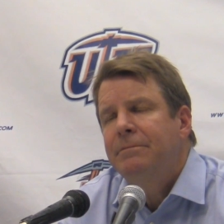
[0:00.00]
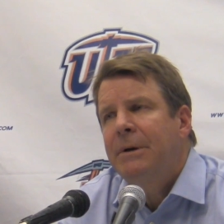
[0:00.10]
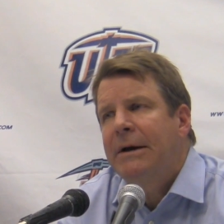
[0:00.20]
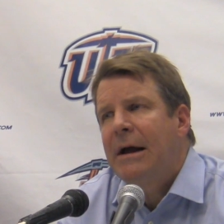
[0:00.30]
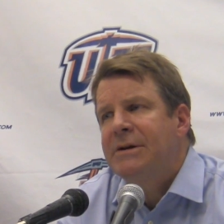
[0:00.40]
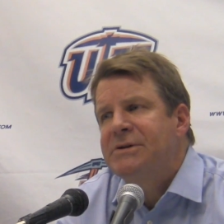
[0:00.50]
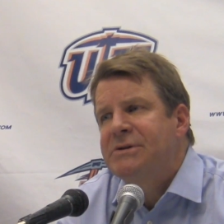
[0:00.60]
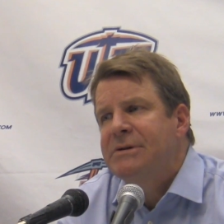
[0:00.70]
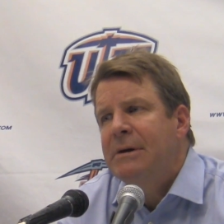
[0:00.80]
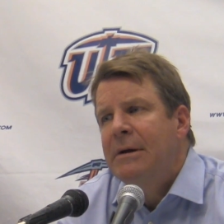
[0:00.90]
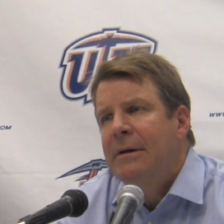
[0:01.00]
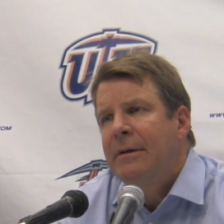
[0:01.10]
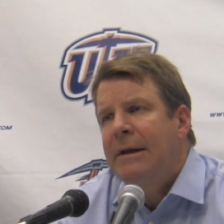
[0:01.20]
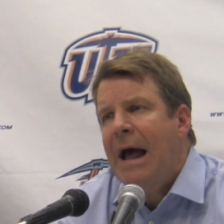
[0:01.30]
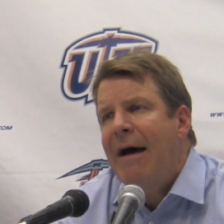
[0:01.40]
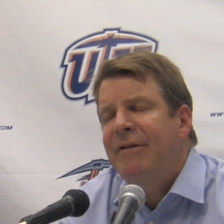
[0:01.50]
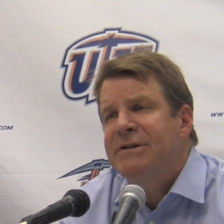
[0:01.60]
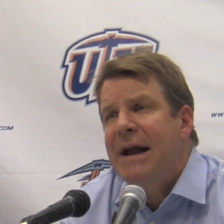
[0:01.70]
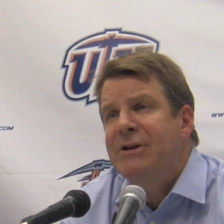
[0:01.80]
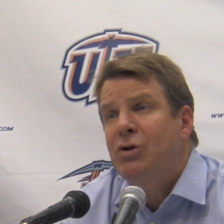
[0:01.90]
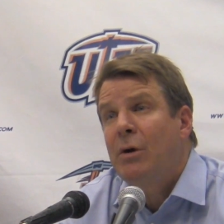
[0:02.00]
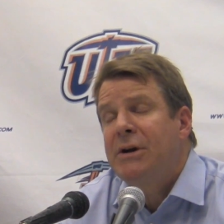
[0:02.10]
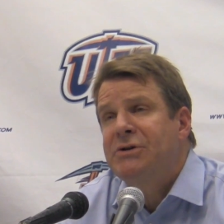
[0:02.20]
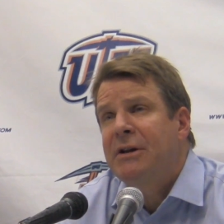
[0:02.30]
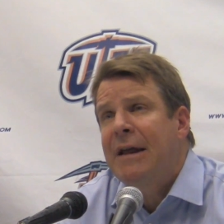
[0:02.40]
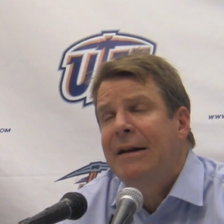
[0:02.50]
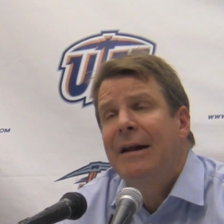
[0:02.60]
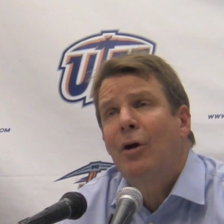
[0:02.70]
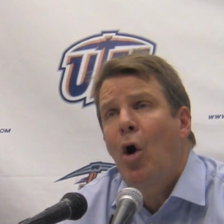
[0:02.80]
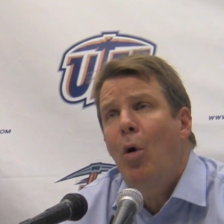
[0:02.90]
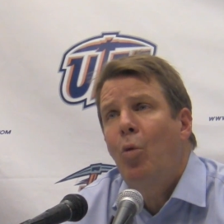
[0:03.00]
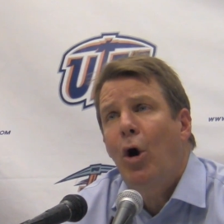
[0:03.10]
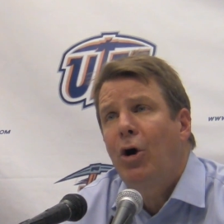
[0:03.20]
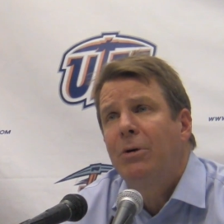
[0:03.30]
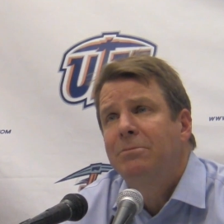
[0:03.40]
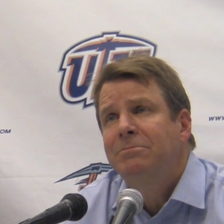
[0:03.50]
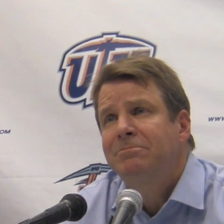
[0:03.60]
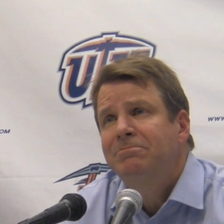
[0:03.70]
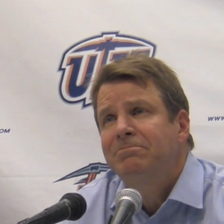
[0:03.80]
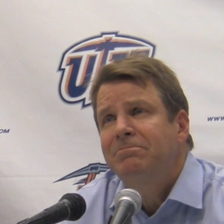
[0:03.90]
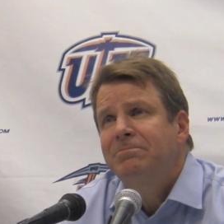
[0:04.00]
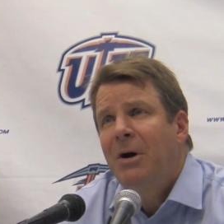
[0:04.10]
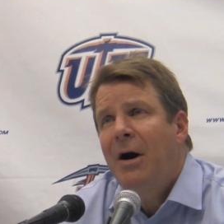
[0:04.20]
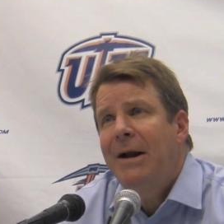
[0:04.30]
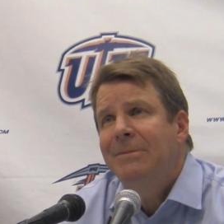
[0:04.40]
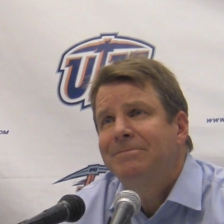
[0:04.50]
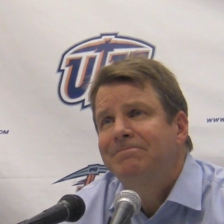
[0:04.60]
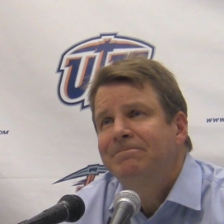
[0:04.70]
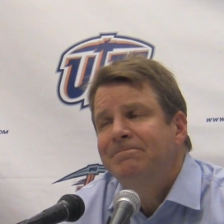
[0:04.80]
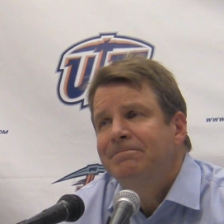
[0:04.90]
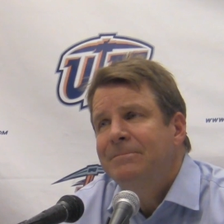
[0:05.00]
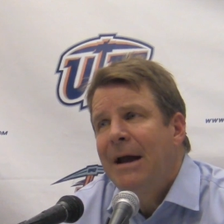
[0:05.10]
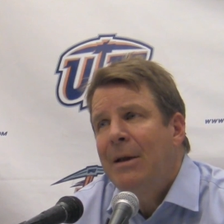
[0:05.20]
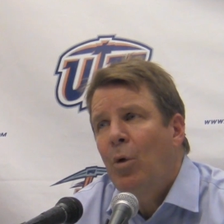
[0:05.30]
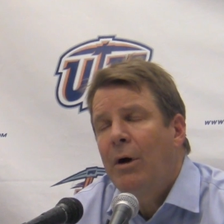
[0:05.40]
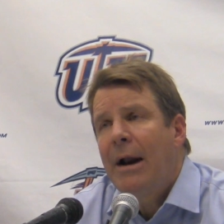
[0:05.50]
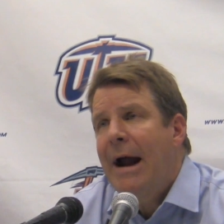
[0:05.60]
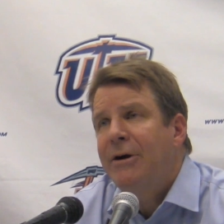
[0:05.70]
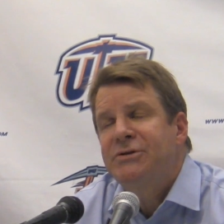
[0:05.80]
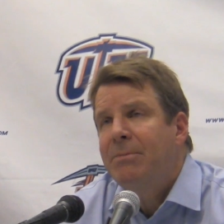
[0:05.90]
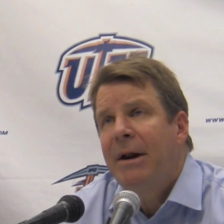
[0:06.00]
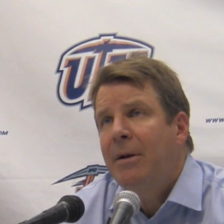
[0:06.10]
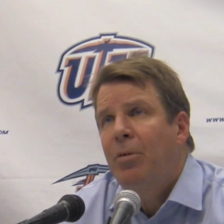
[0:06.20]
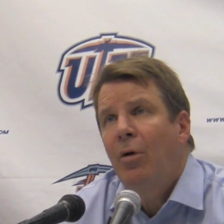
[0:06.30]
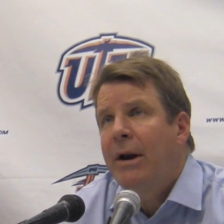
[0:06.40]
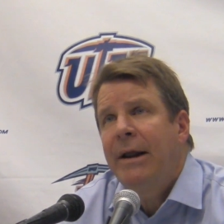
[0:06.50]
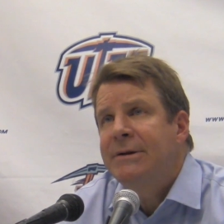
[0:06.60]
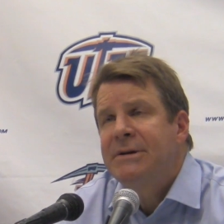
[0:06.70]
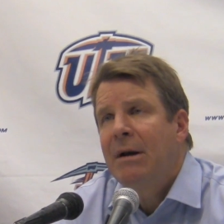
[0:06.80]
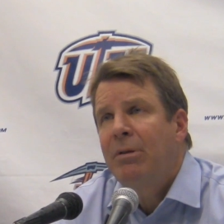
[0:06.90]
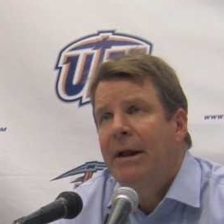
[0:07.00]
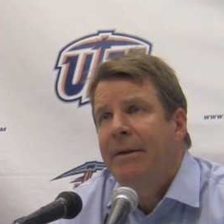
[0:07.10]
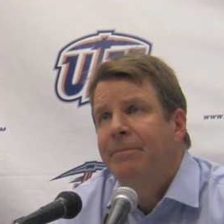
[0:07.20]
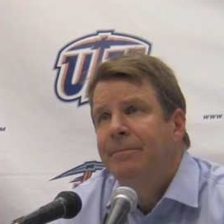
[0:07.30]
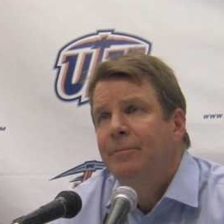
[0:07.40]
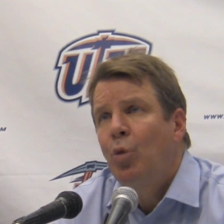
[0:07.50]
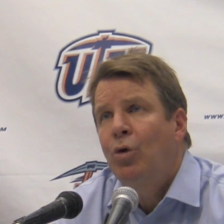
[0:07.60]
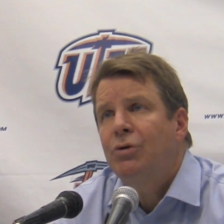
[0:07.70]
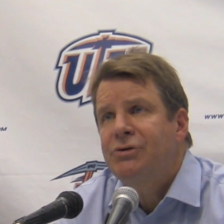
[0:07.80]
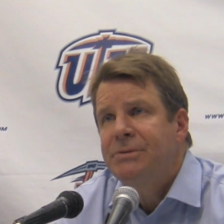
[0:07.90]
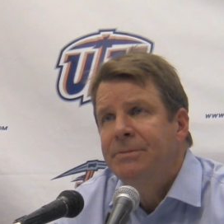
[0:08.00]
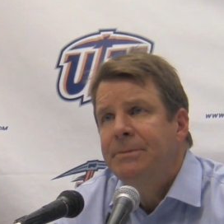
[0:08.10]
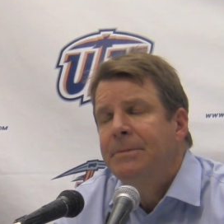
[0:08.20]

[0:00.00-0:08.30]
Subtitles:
because the obvious answer is that they did their homework, all right, and they weren't going to hire somebody that broke any NCAA rules.